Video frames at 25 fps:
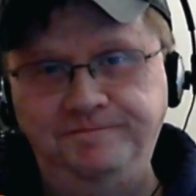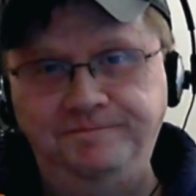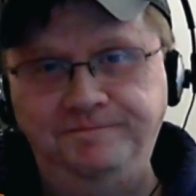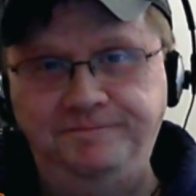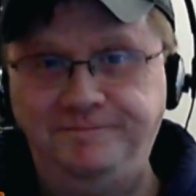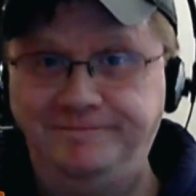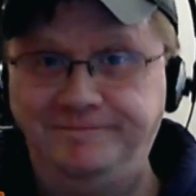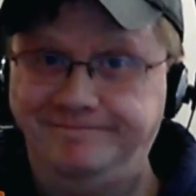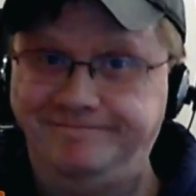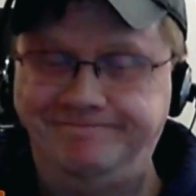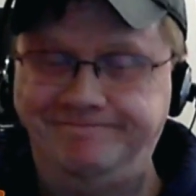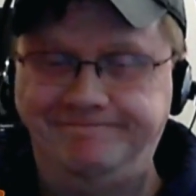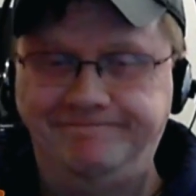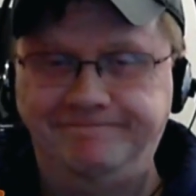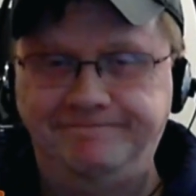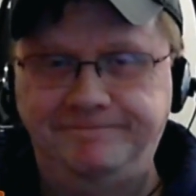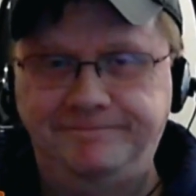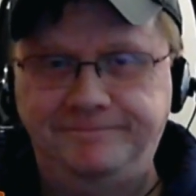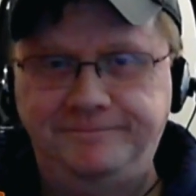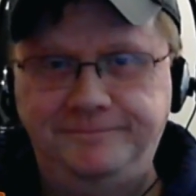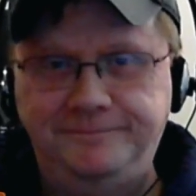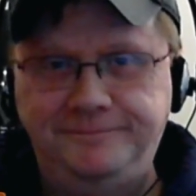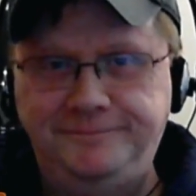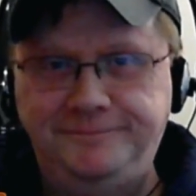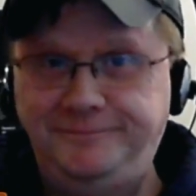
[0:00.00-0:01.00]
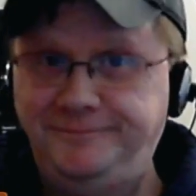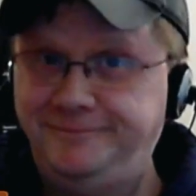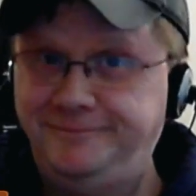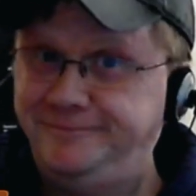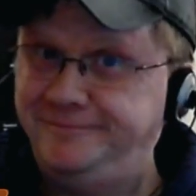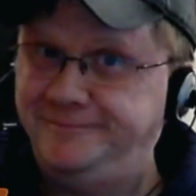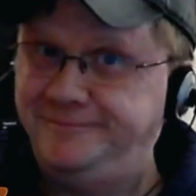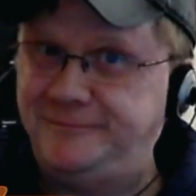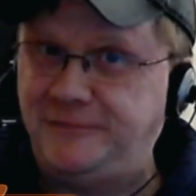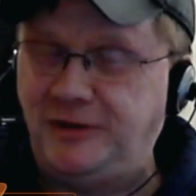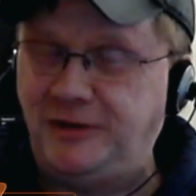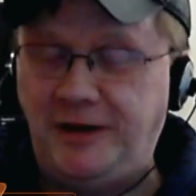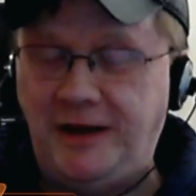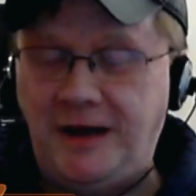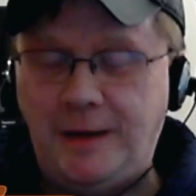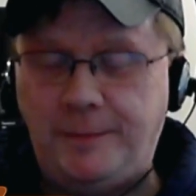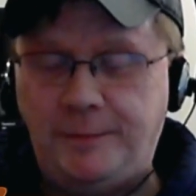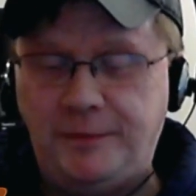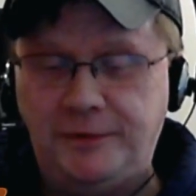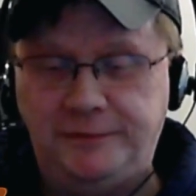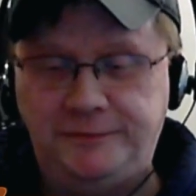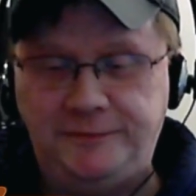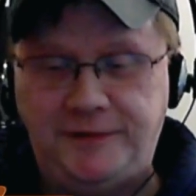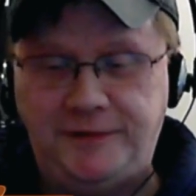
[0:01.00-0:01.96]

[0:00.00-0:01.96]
Yeah. Could happen.